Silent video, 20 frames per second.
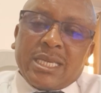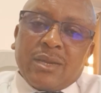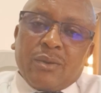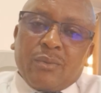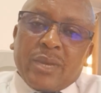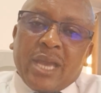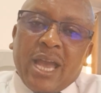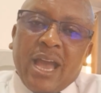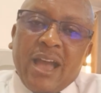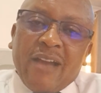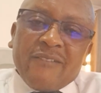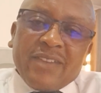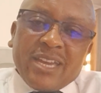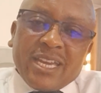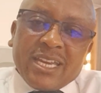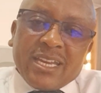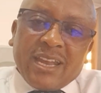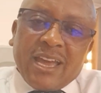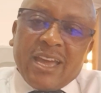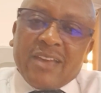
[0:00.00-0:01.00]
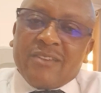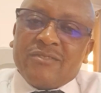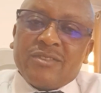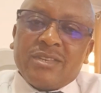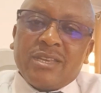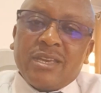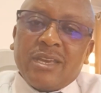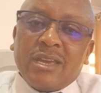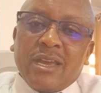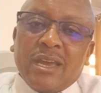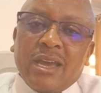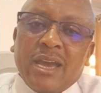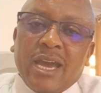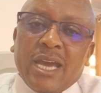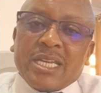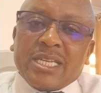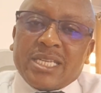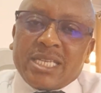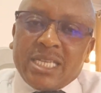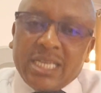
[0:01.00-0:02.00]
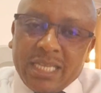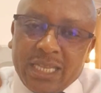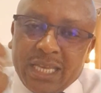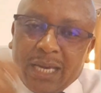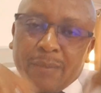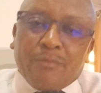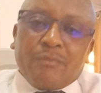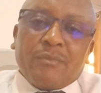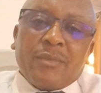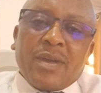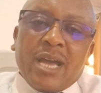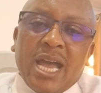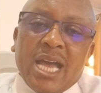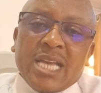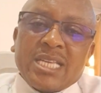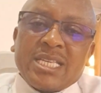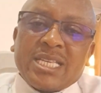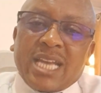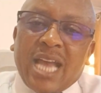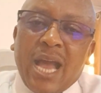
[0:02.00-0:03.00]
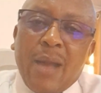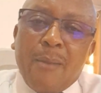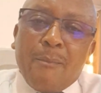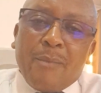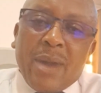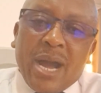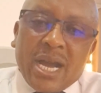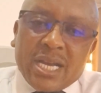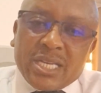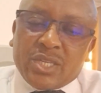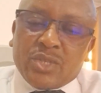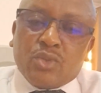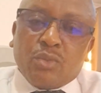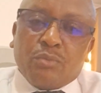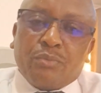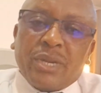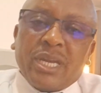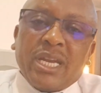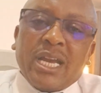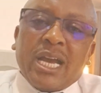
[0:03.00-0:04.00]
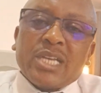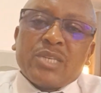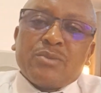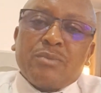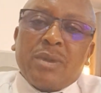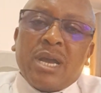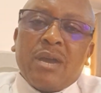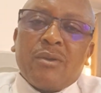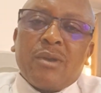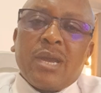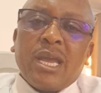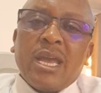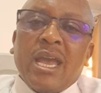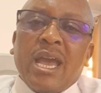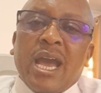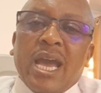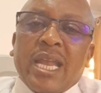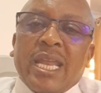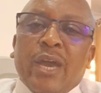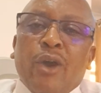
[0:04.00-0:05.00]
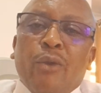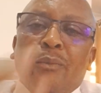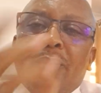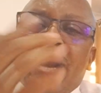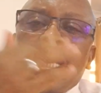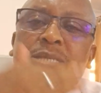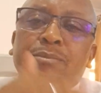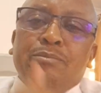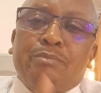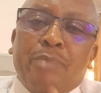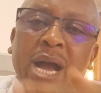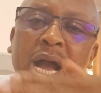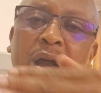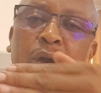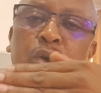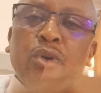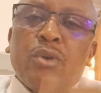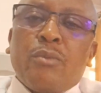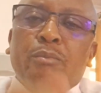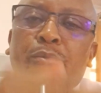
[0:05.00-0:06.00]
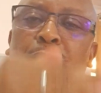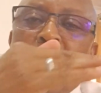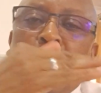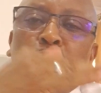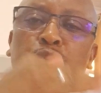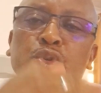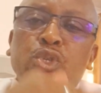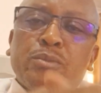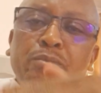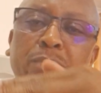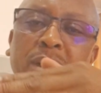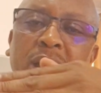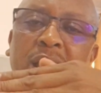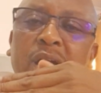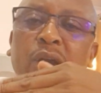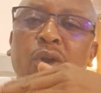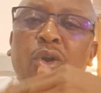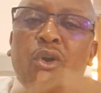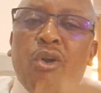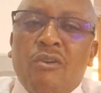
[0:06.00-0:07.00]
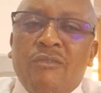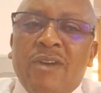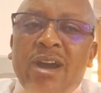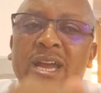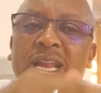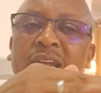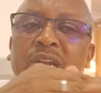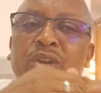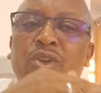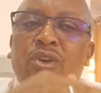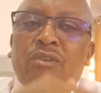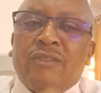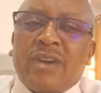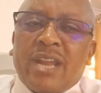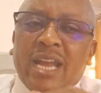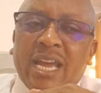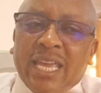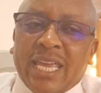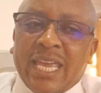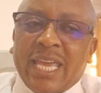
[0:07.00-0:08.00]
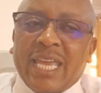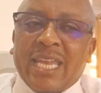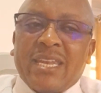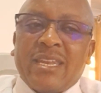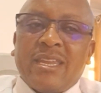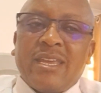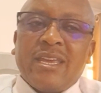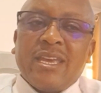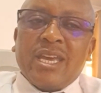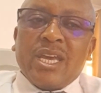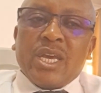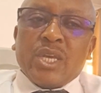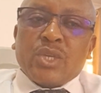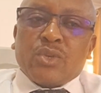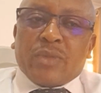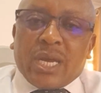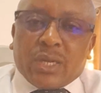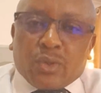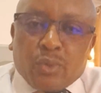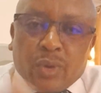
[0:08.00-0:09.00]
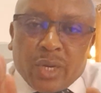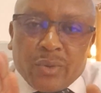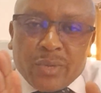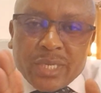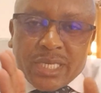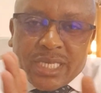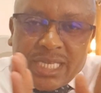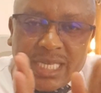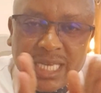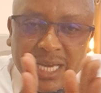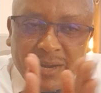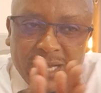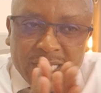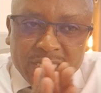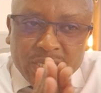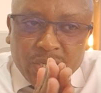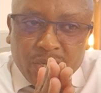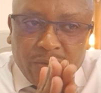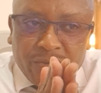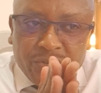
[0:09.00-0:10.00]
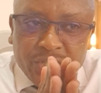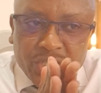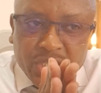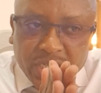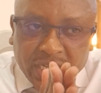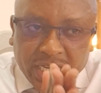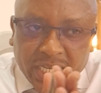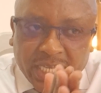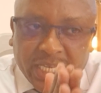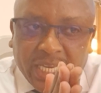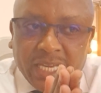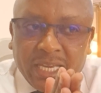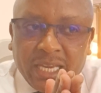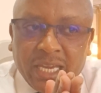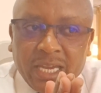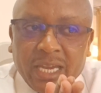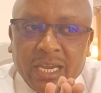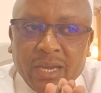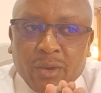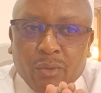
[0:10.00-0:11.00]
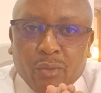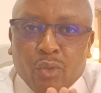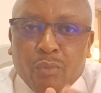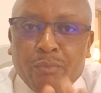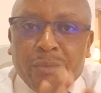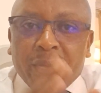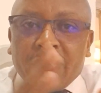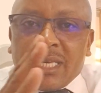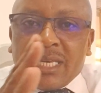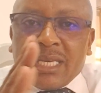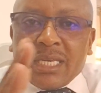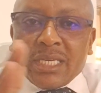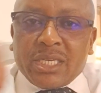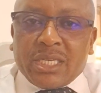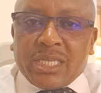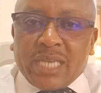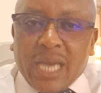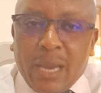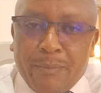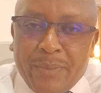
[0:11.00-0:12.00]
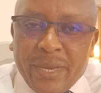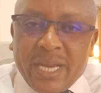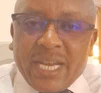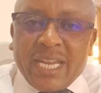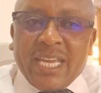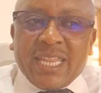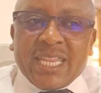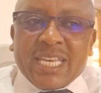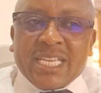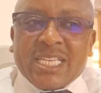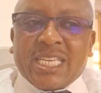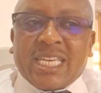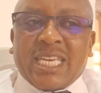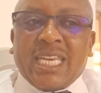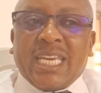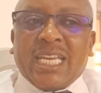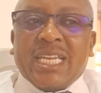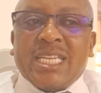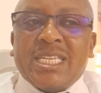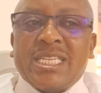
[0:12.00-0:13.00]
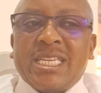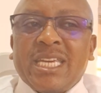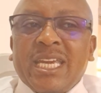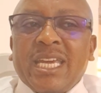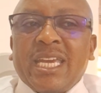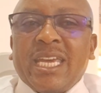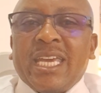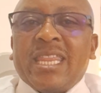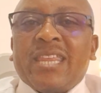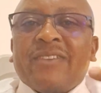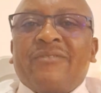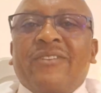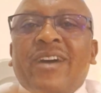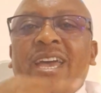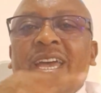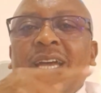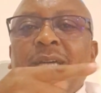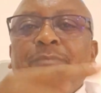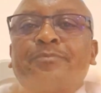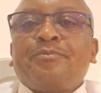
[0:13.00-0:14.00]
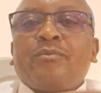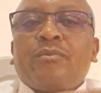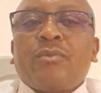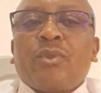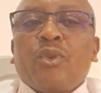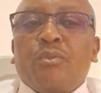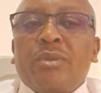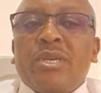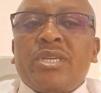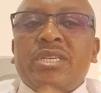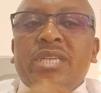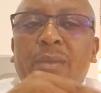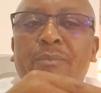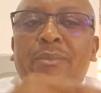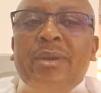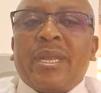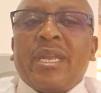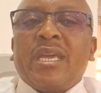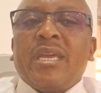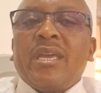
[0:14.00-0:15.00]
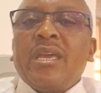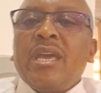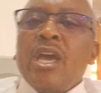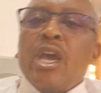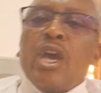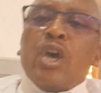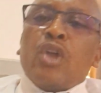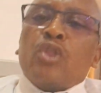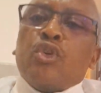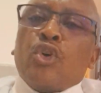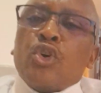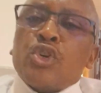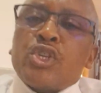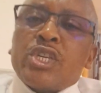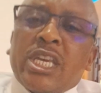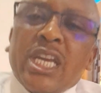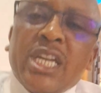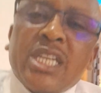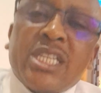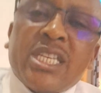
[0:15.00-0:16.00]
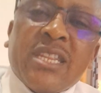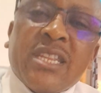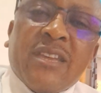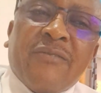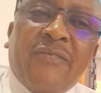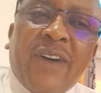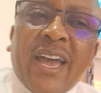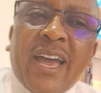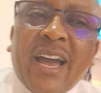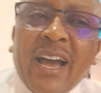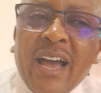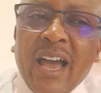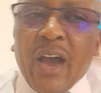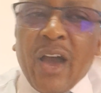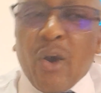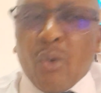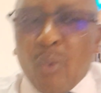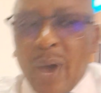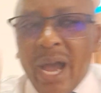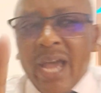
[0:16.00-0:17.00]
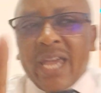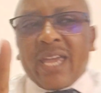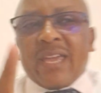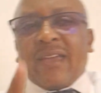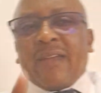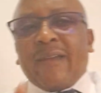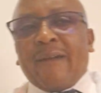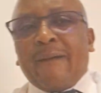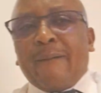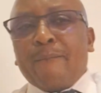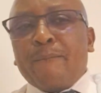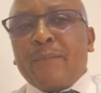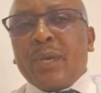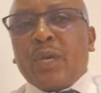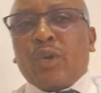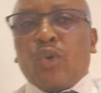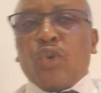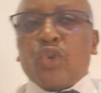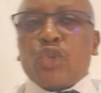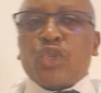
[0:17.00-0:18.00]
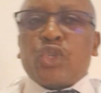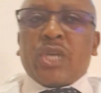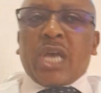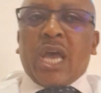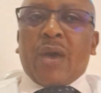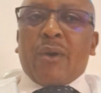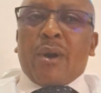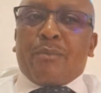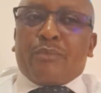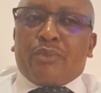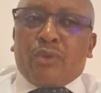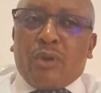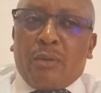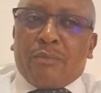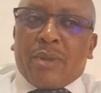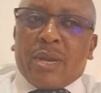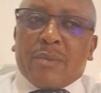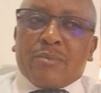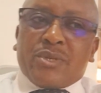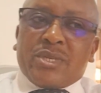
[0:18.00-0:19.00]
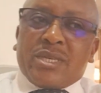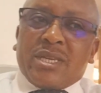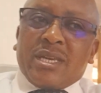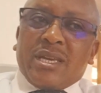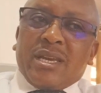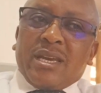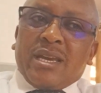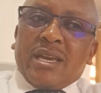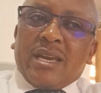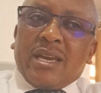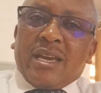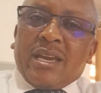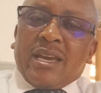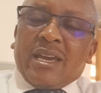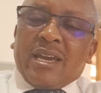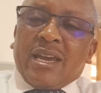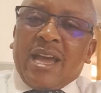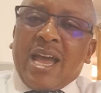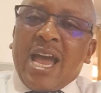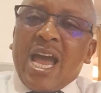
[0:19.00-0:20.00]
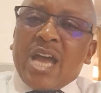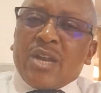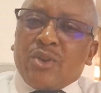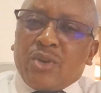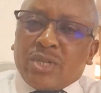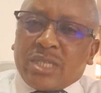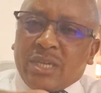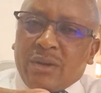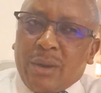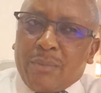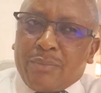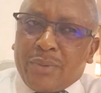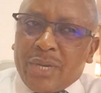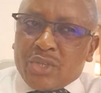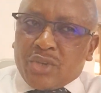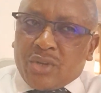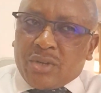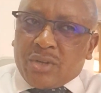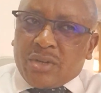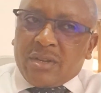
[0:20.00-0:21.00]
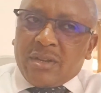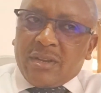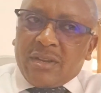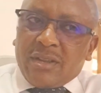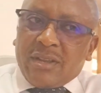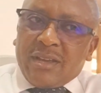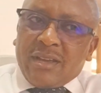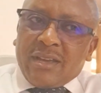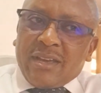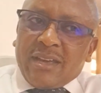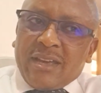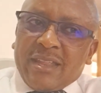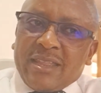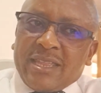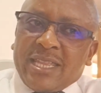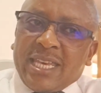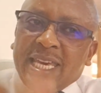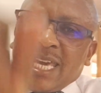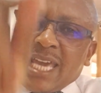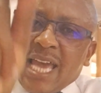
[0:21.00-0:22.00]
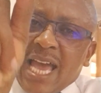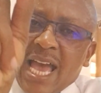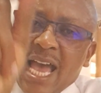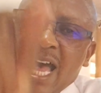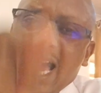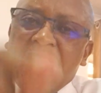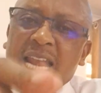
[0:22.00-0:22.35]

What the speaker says: we are having in lives and see them as comebacks to bring us back and help us bounce back over and over again, so that when we see ourselves shrinking, we'll be sharpening the skills in the fire. We'll be sharpening those skills in the fire. Why? Because our problems are not our prison. They are